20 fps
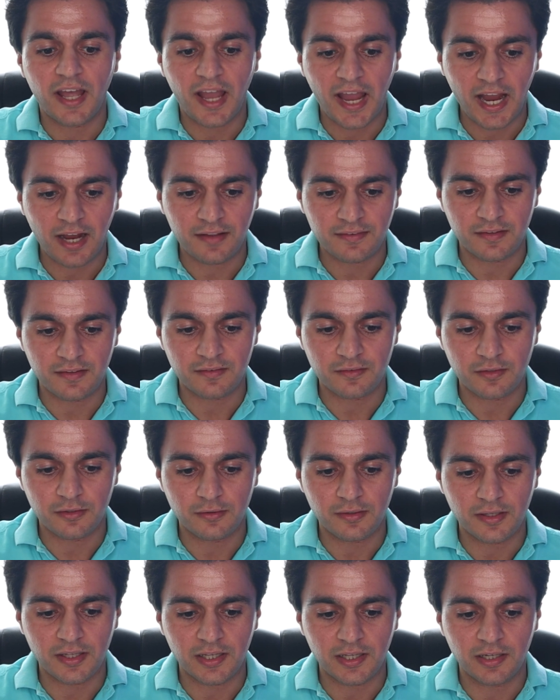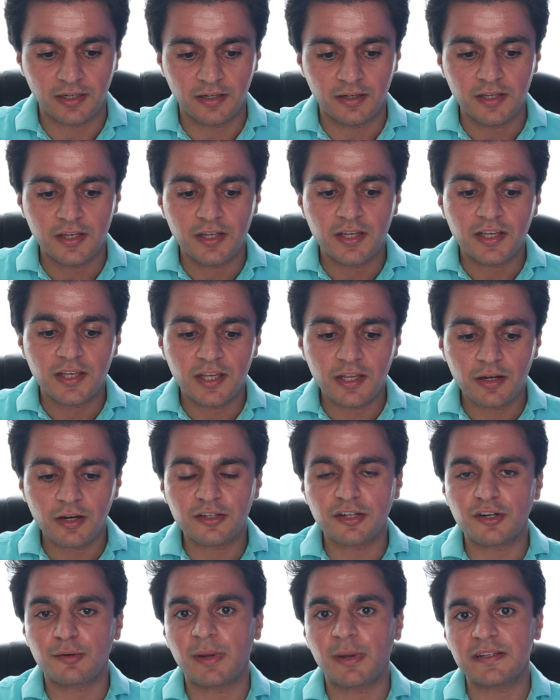access token, Here
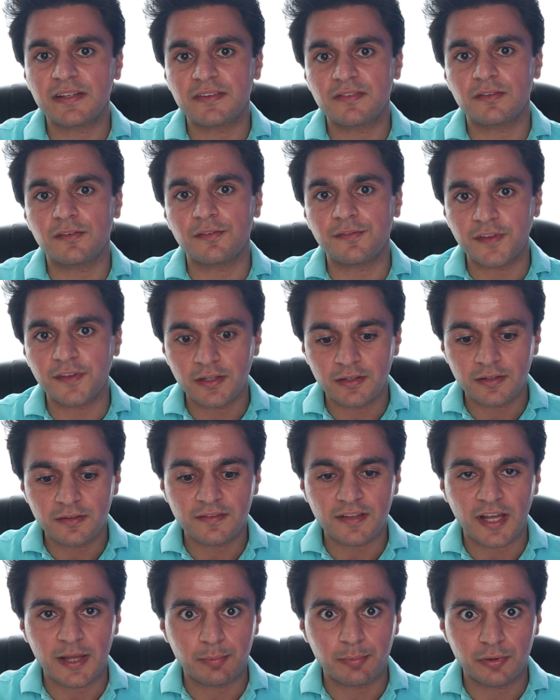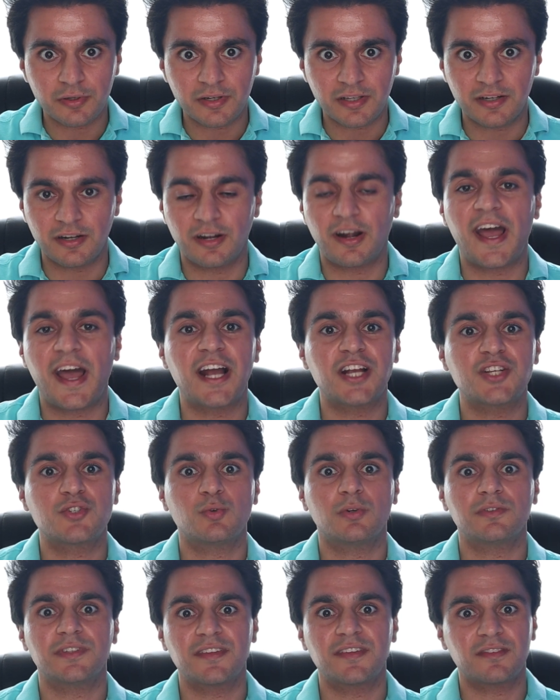under my list of fields, I put in an
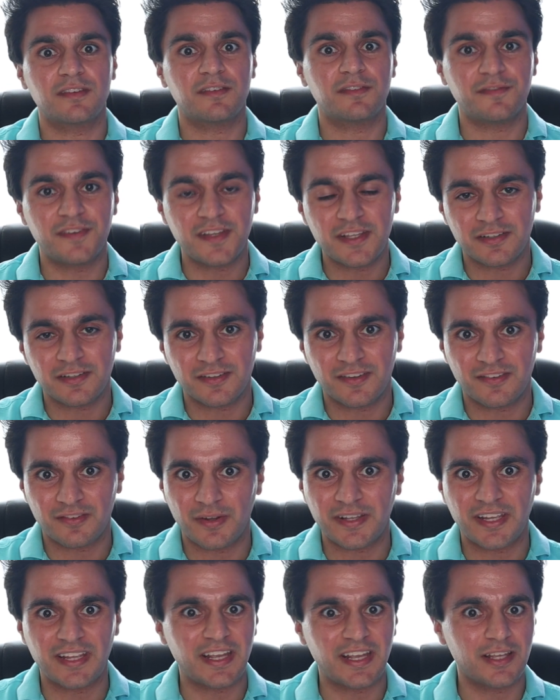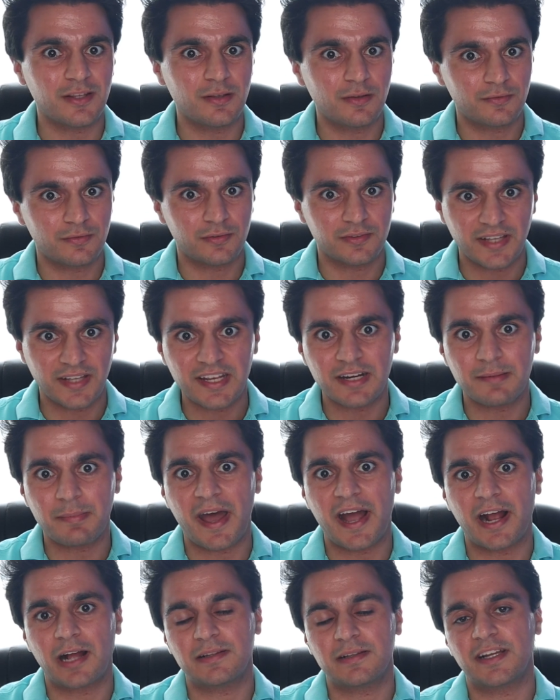actual list of fields so I can get useful data
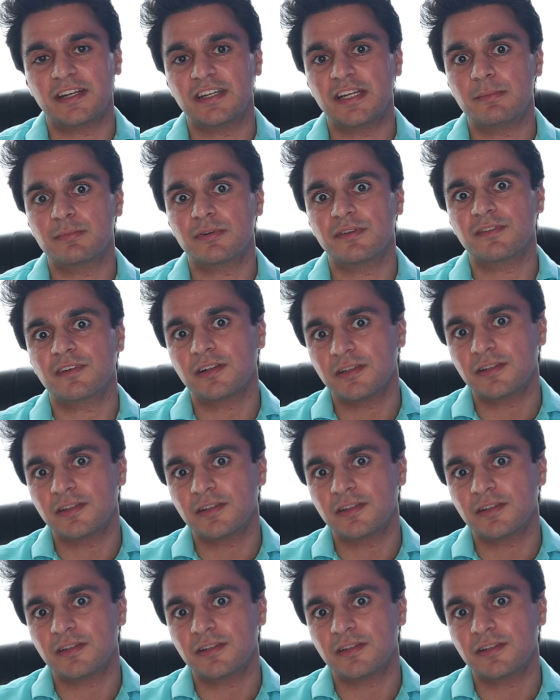back, like number of